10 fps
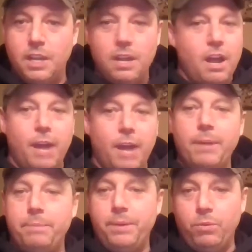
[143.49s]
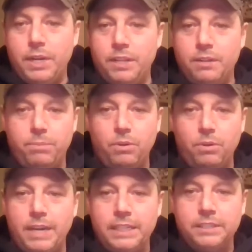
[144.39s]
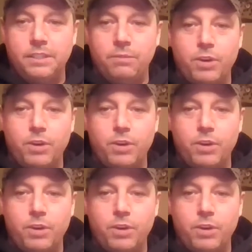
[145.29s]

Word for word: I might be winning the bull riding somewhere,